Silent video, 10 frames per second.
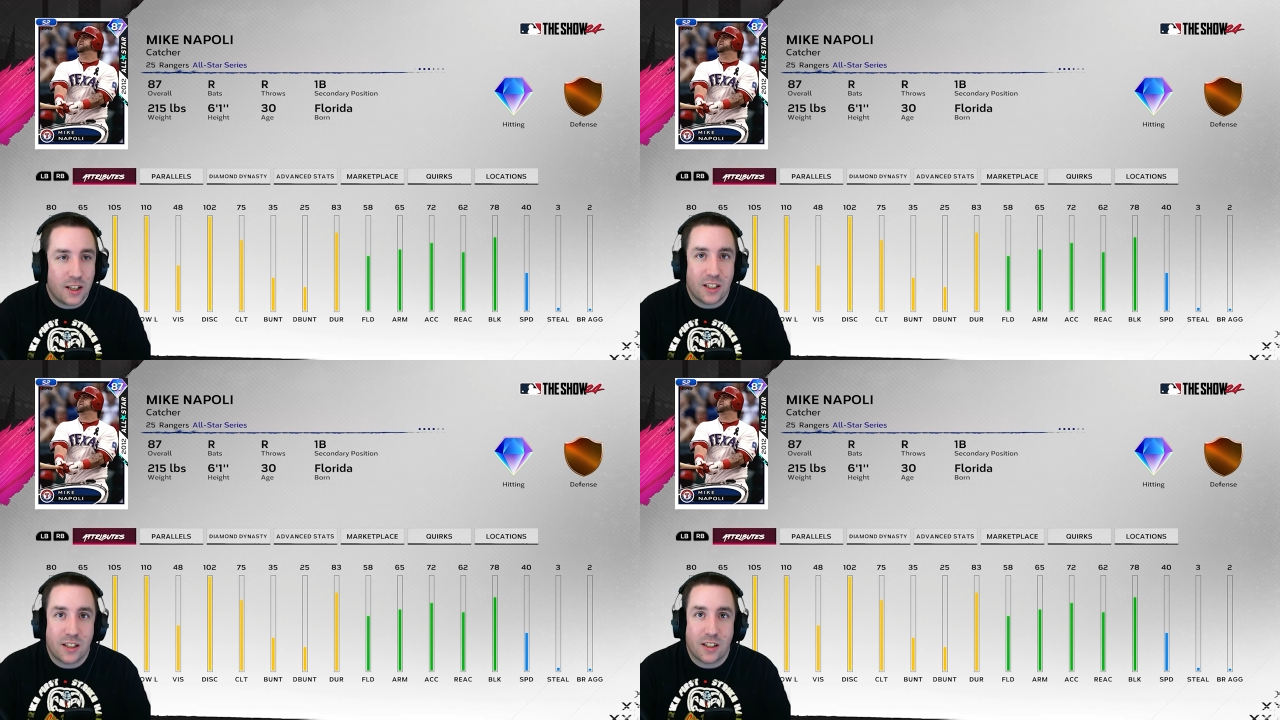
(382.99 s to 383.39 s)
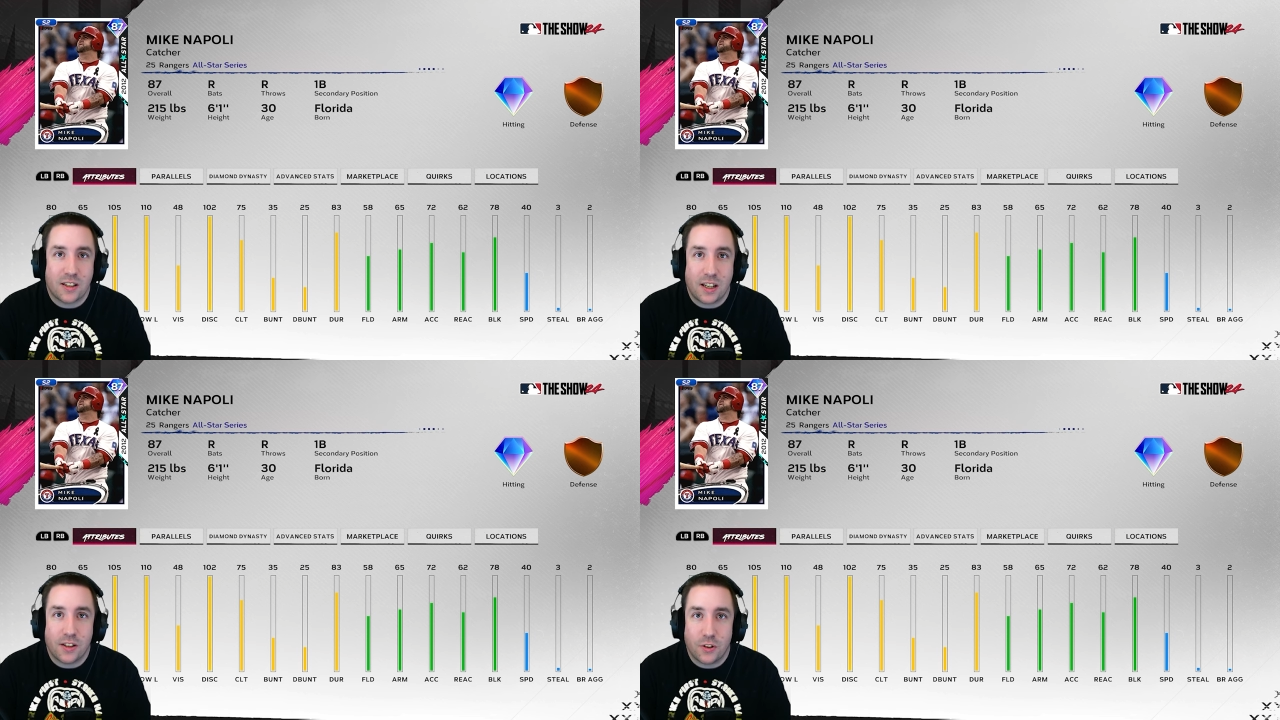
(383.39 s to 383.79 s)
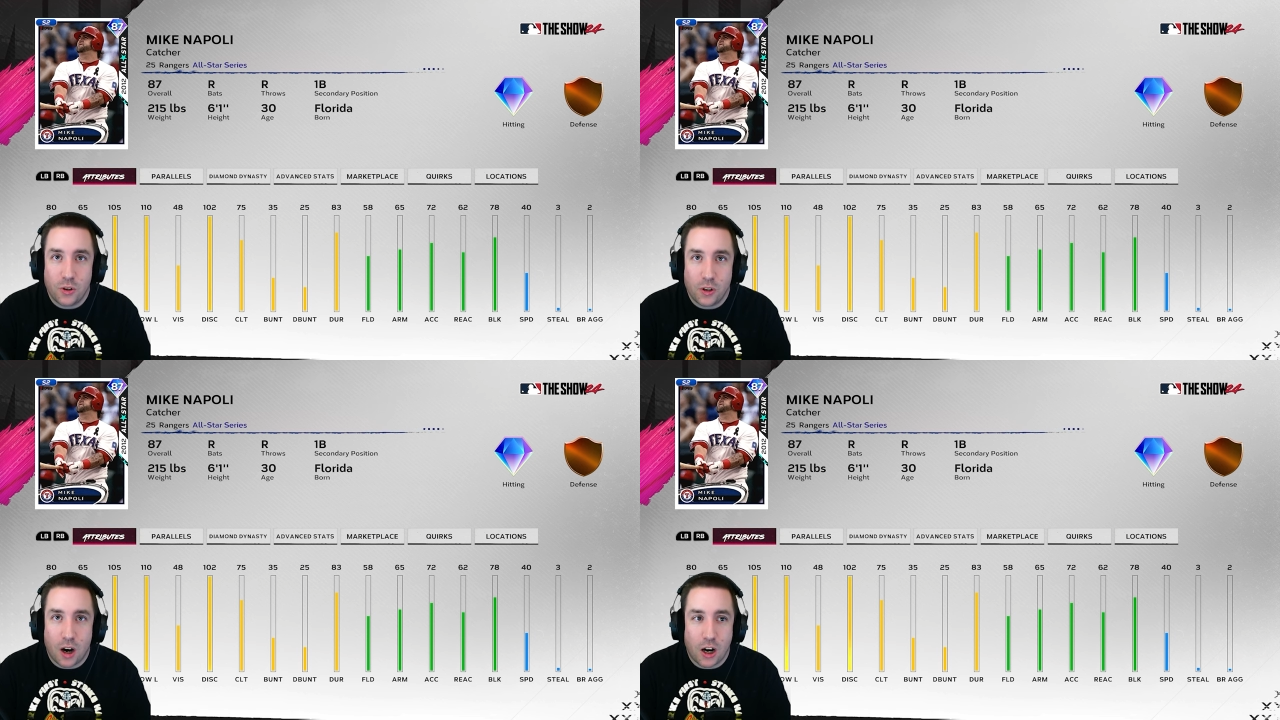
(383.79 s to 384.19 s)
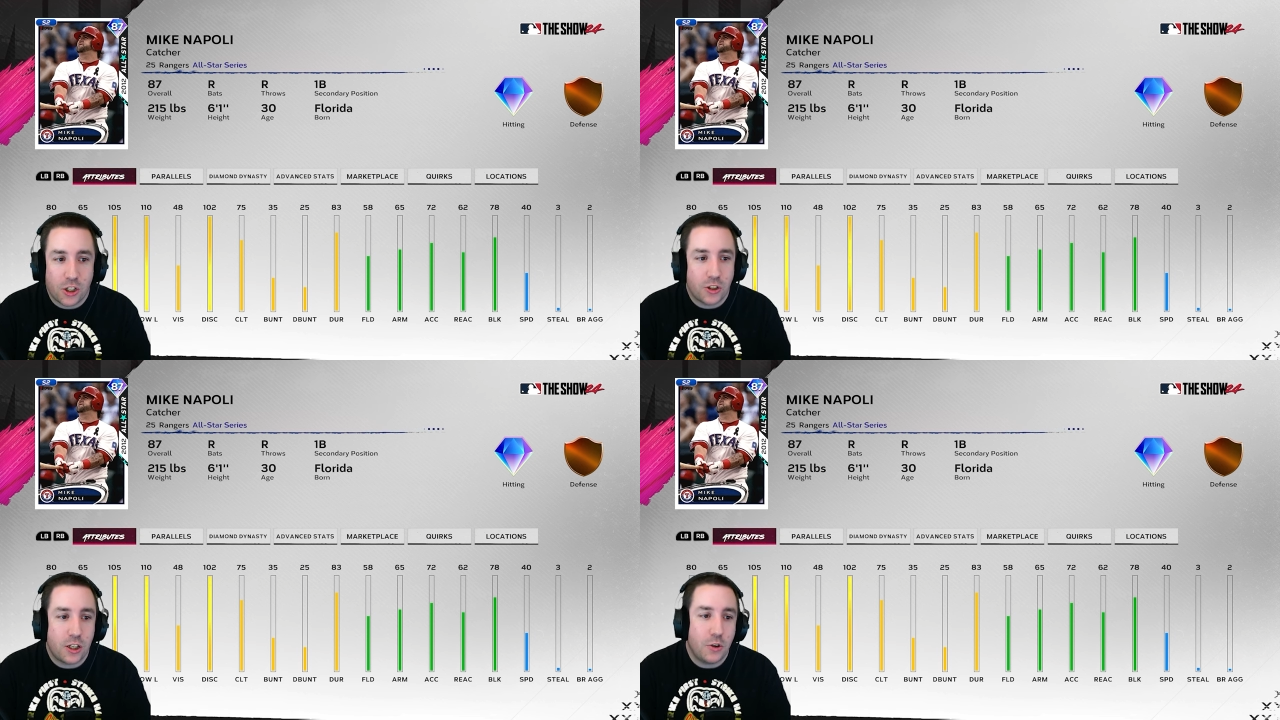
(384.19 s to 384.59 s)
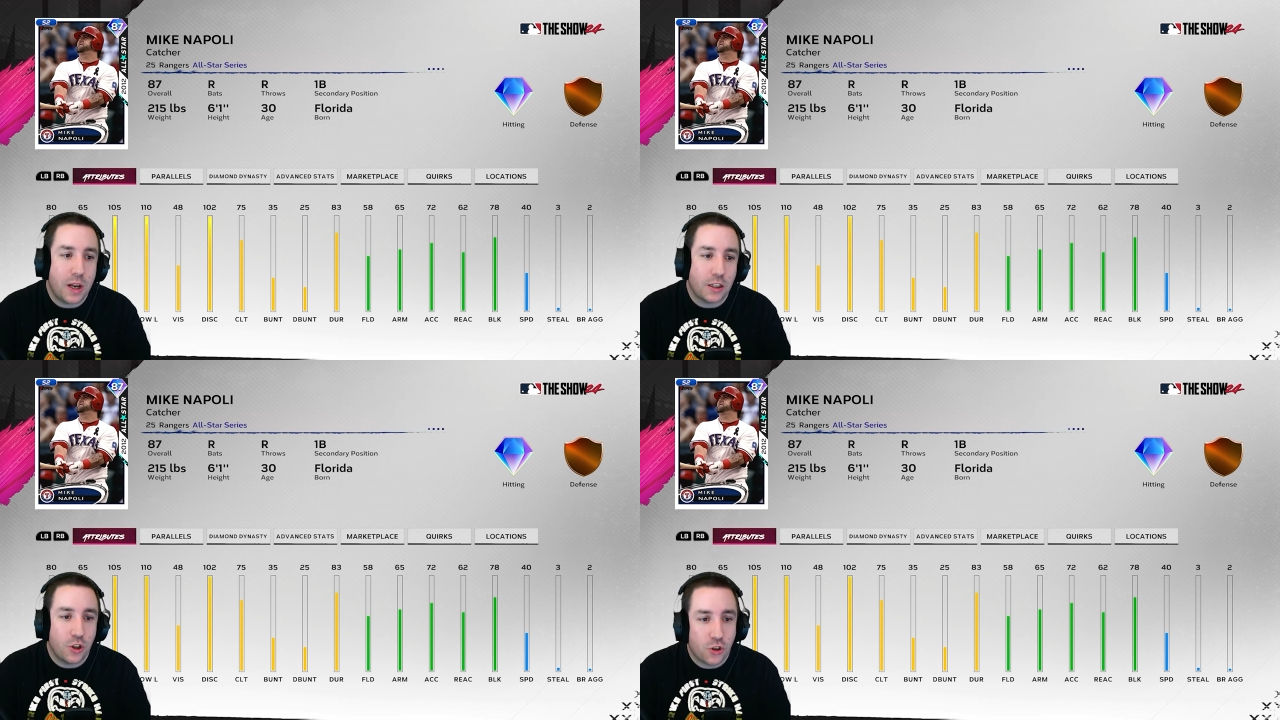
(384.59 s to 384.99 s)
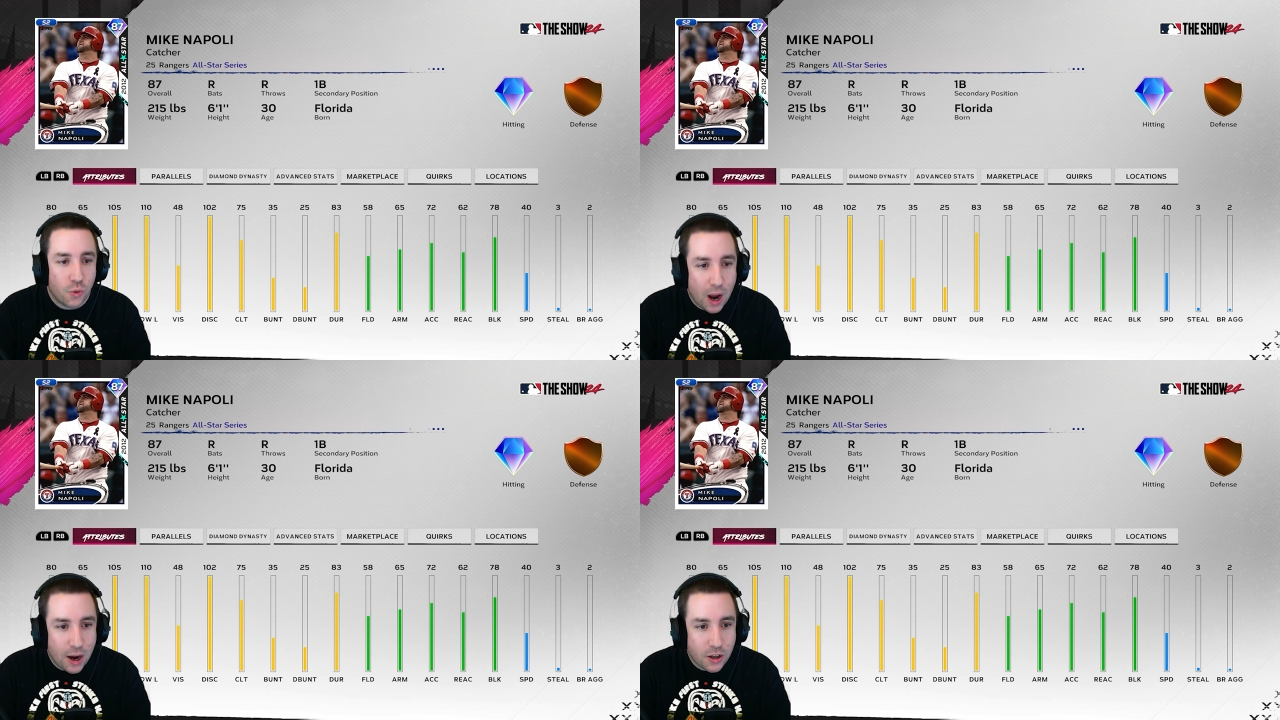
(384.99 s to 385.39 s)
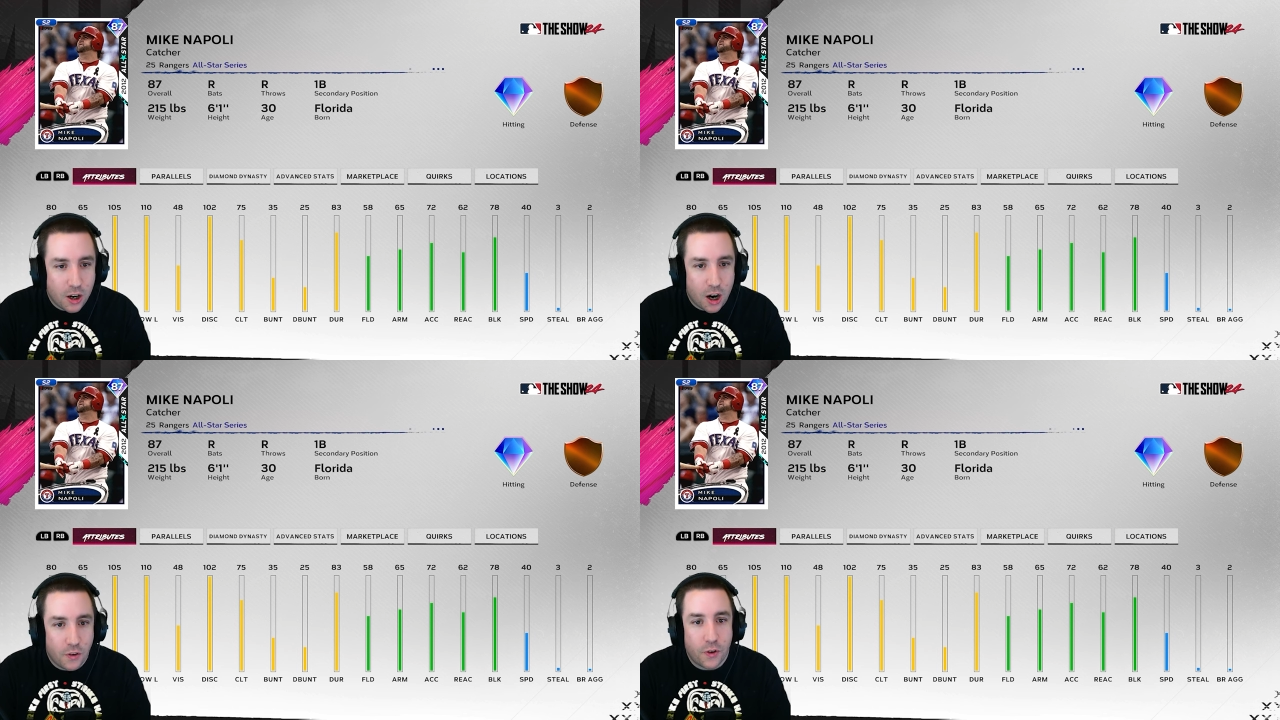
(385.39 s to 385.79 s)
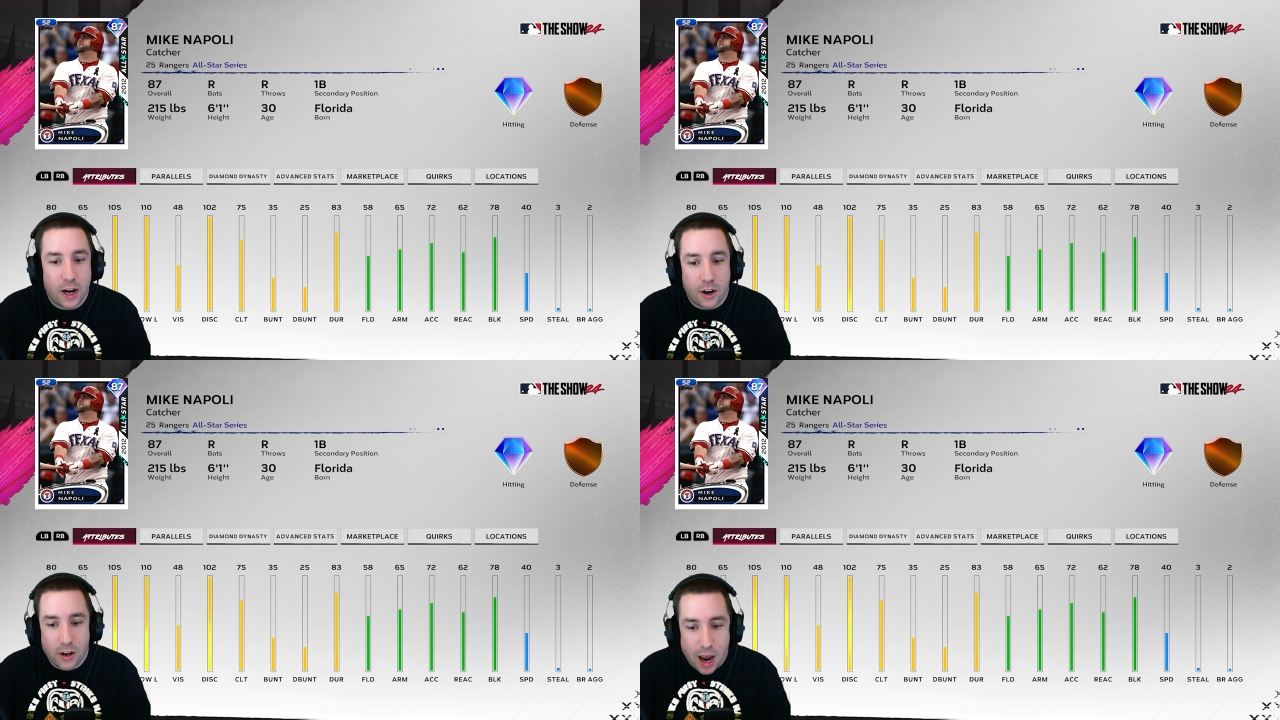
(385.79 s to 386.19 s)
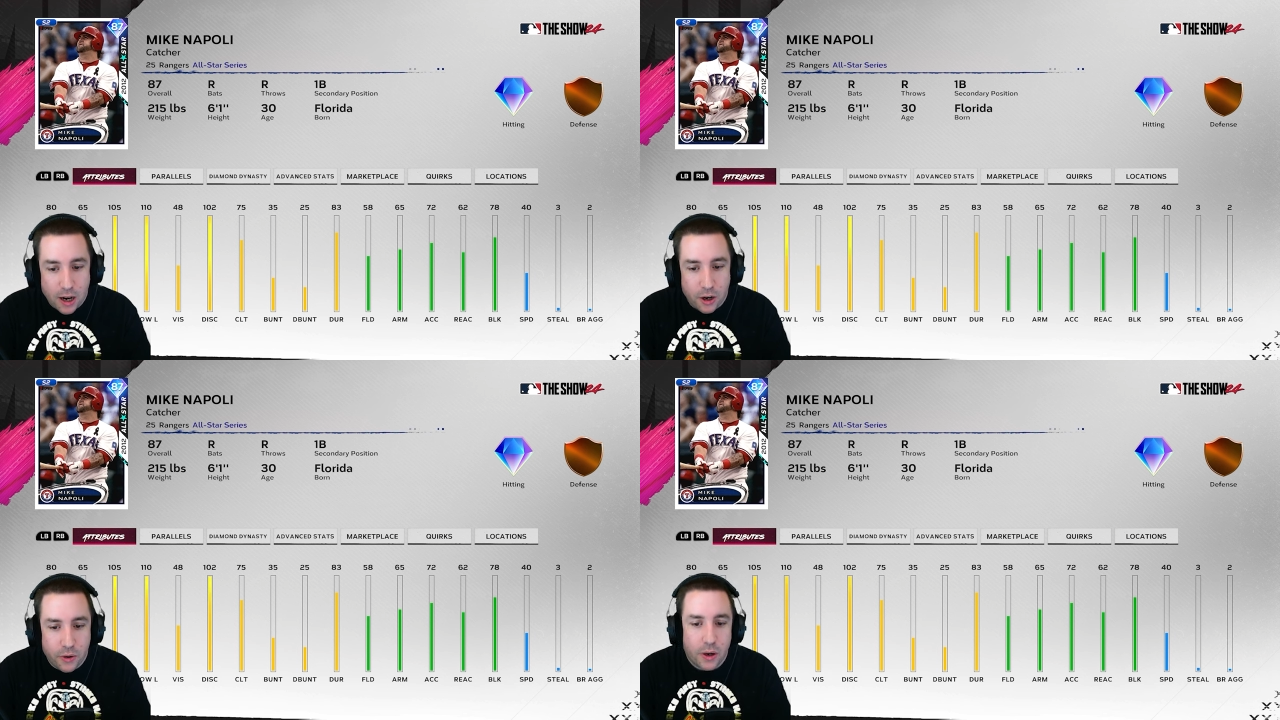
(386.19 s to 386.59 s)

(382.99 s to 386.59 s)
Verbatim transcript: and this is a season two card, so then you have to use a wild card for Arenado.